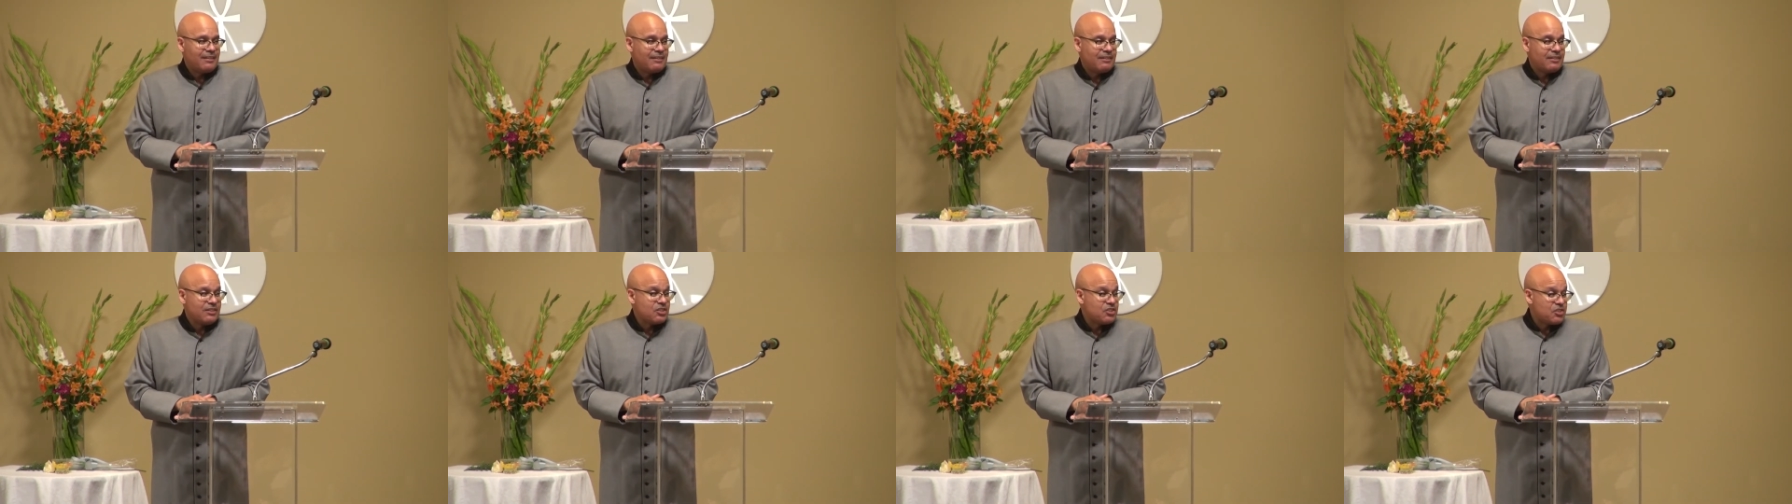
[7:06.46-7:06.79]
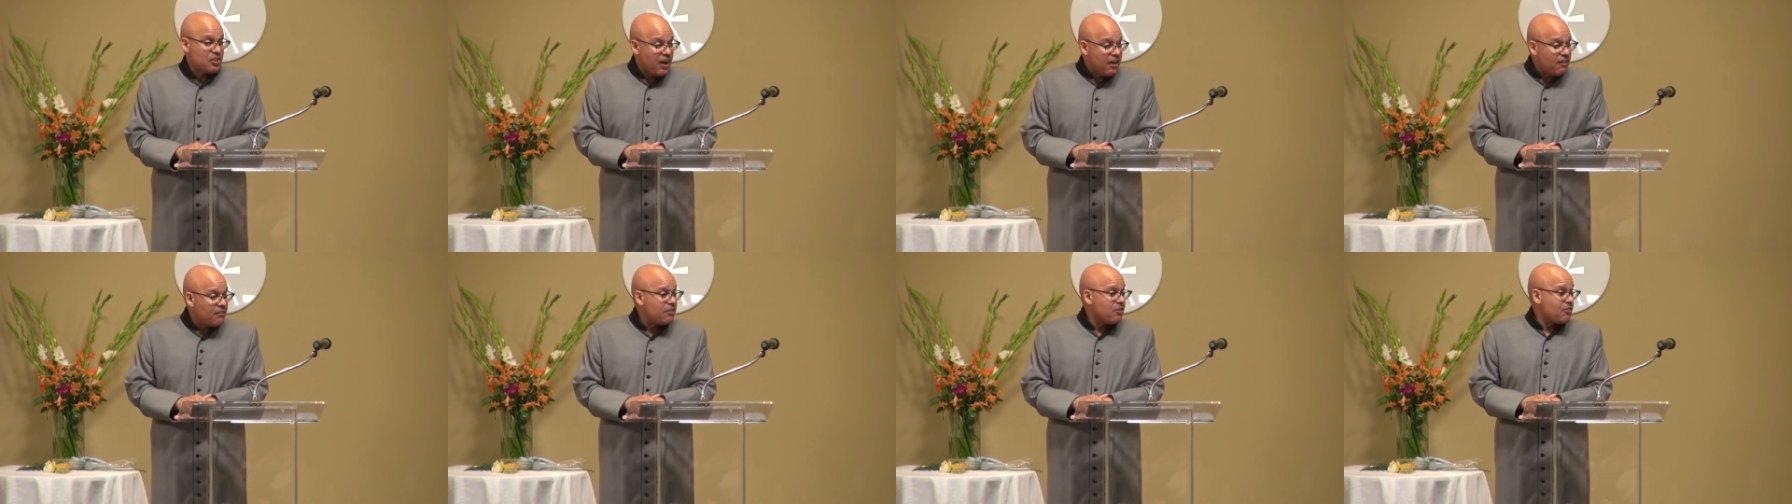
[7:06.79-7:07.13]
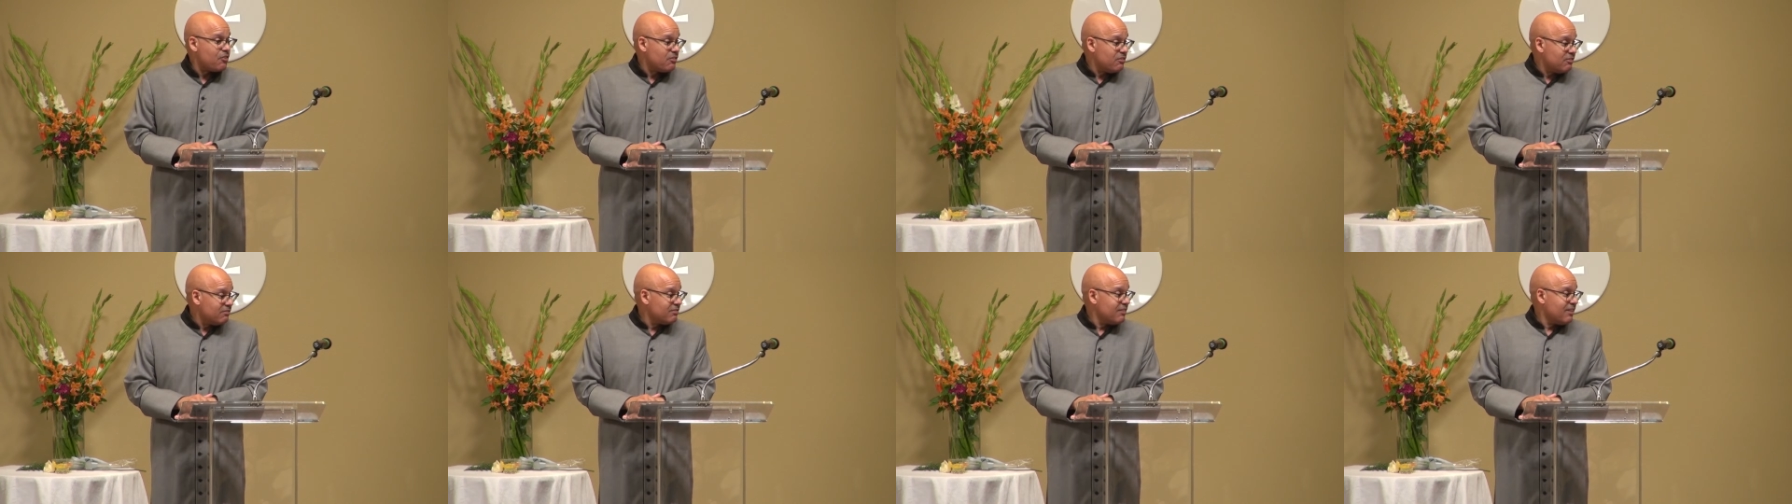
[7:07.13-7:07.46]
Did you ever
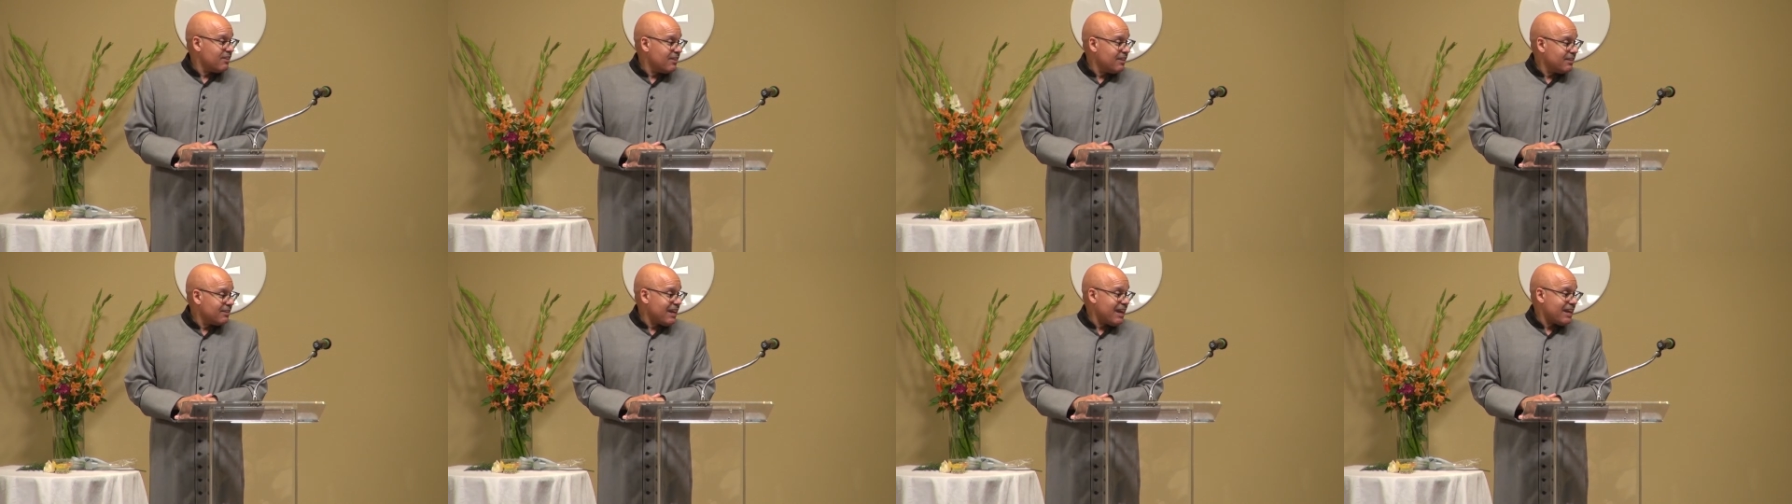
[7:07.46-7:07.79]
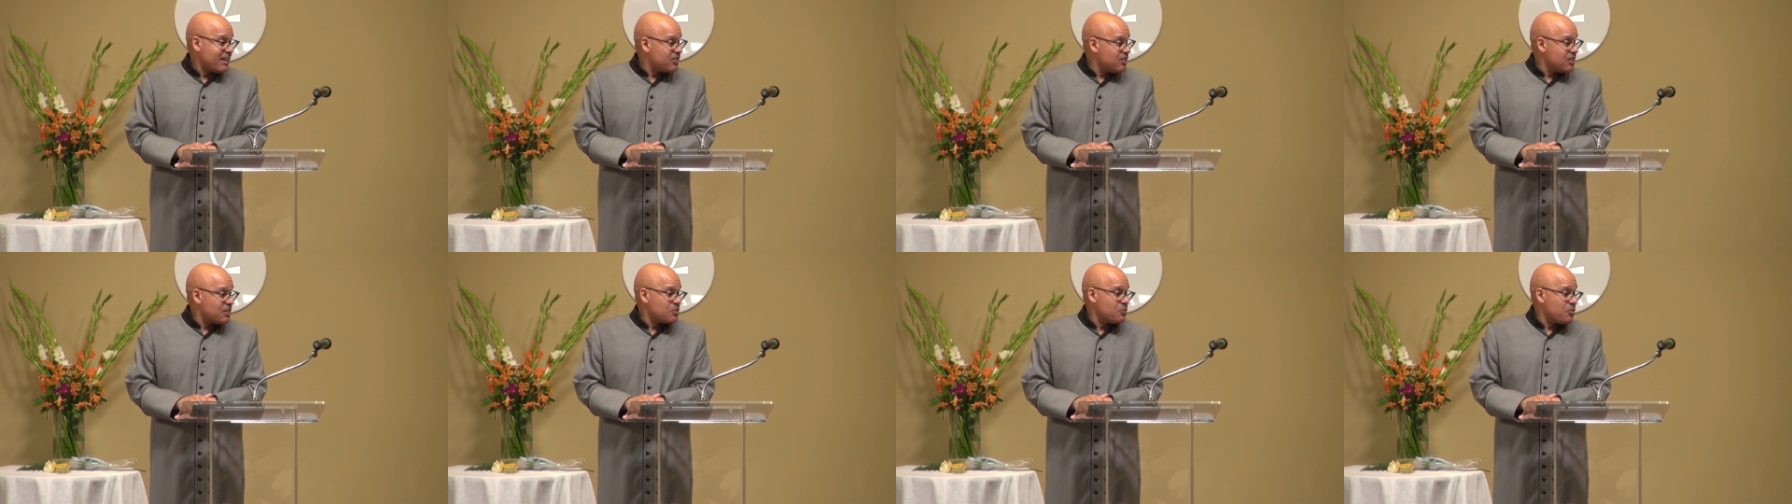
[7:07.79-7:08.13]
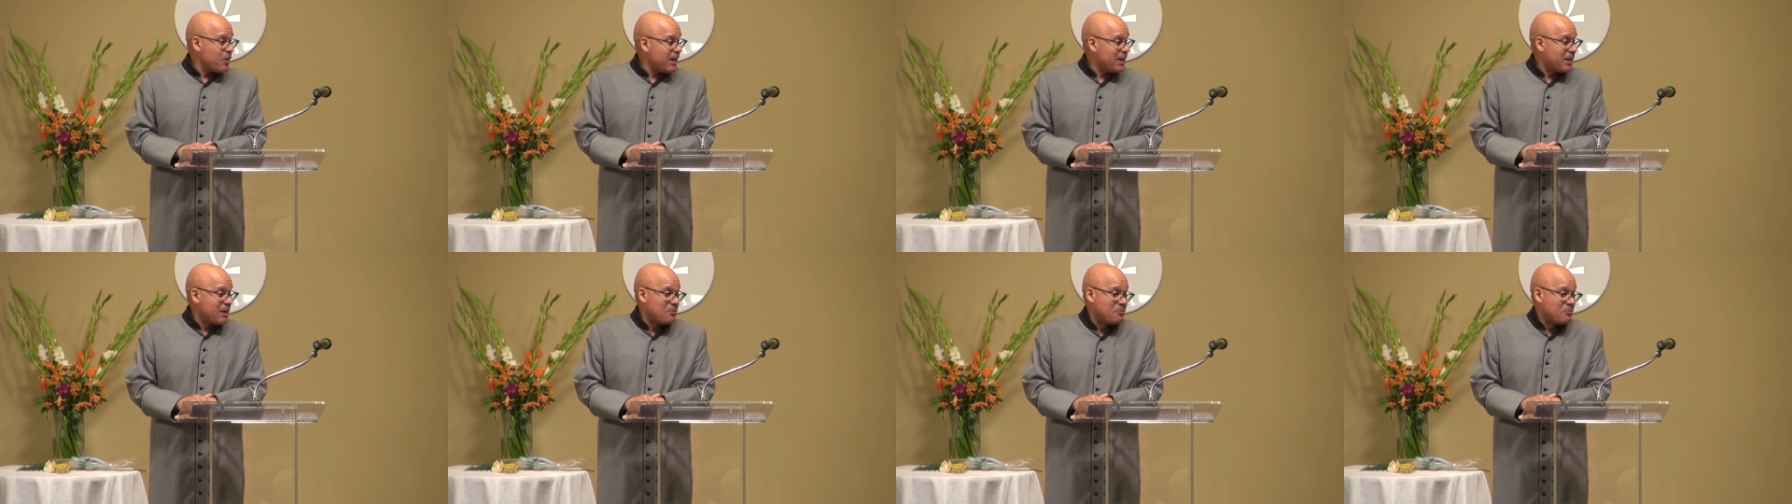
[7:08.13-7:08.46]
like just
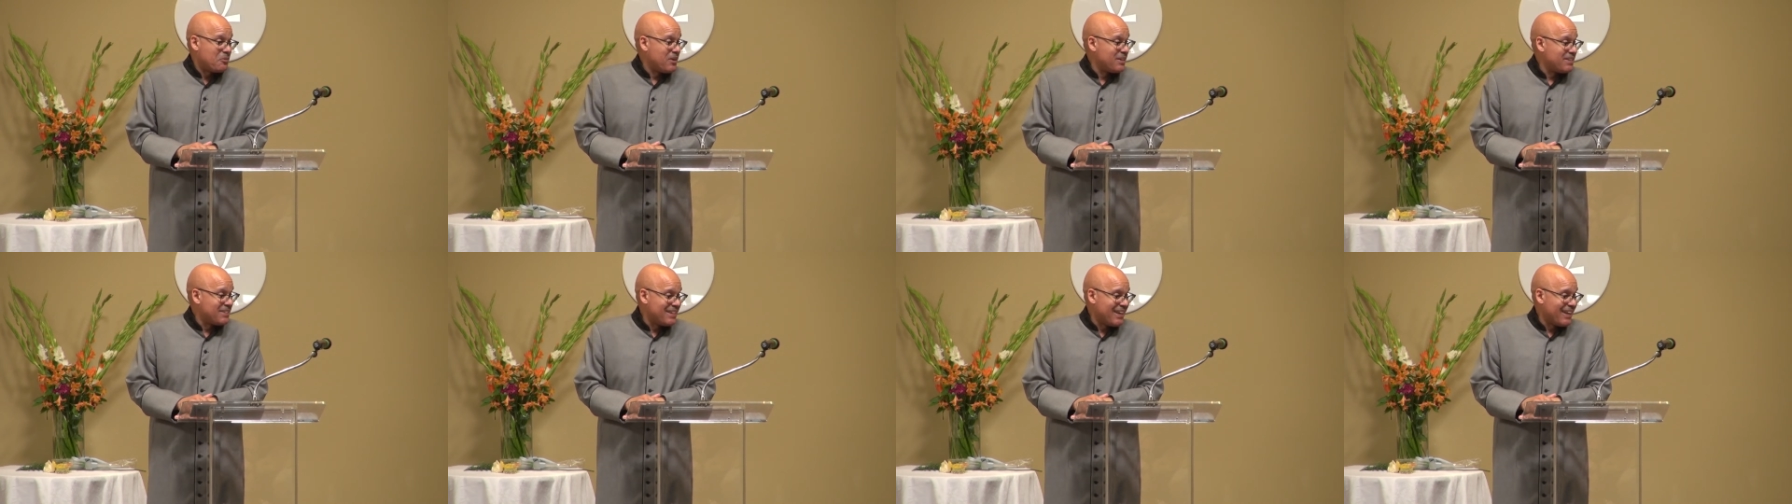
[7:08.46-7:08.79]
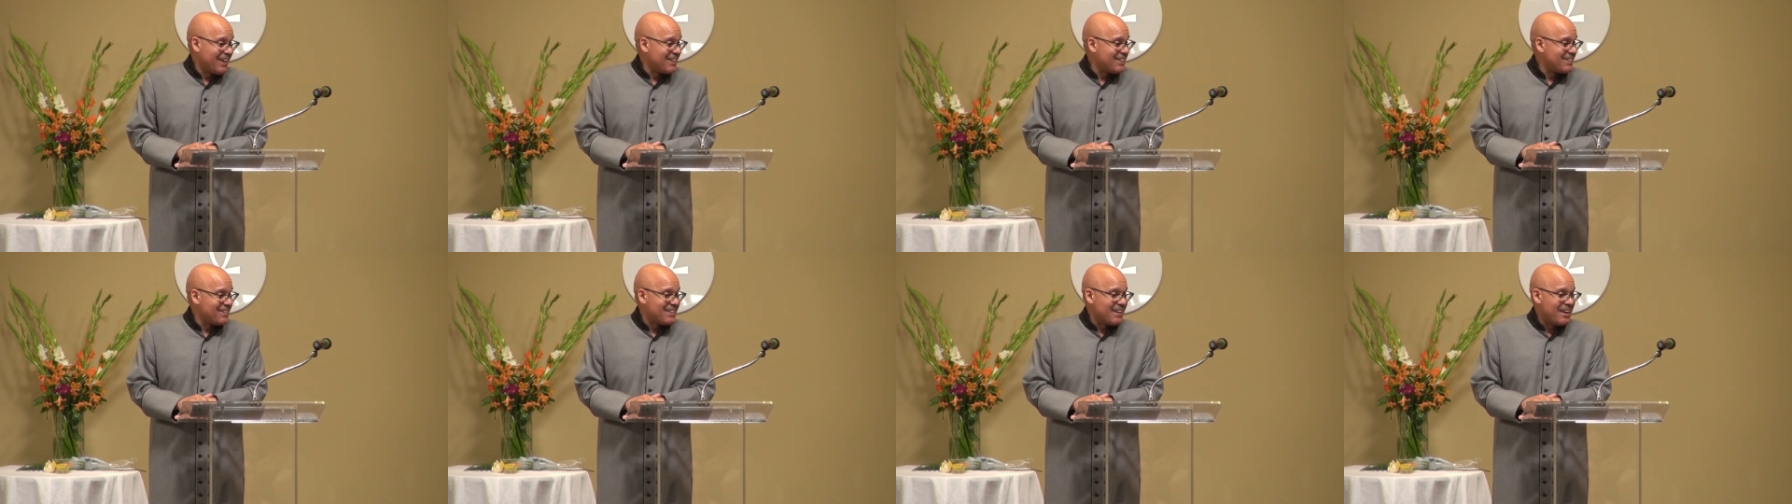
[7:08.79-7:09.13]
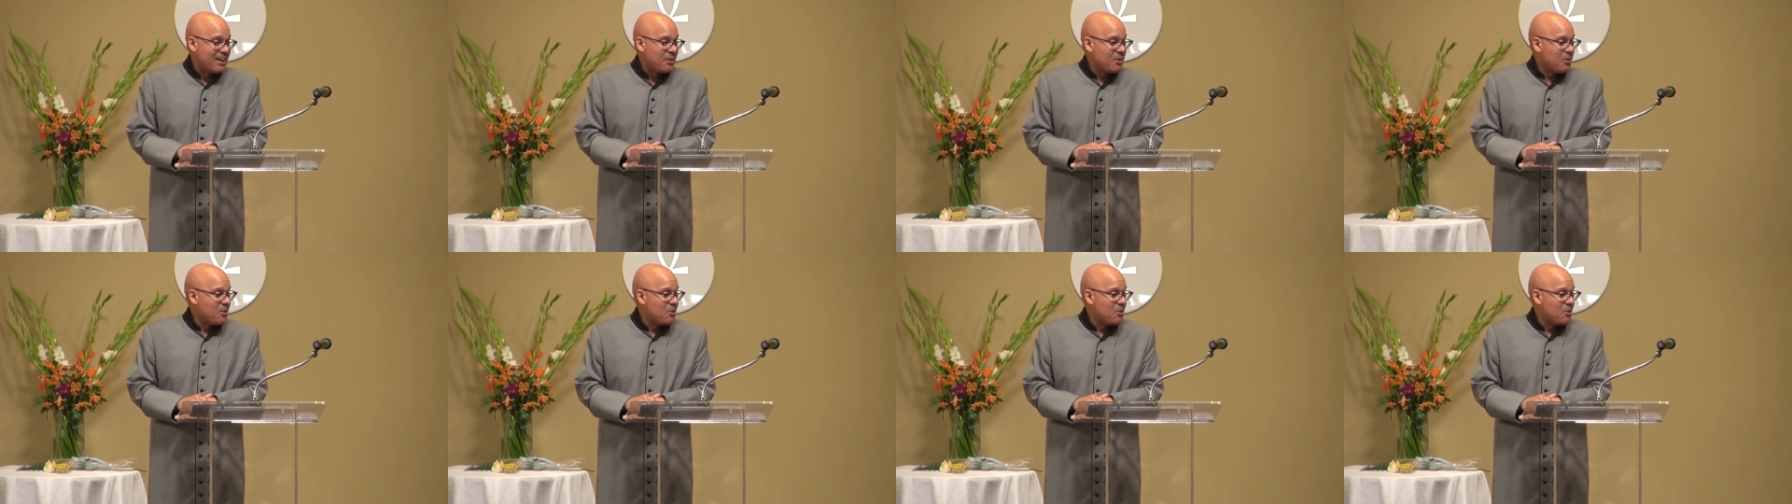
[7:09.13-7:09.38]
wake up one day and say,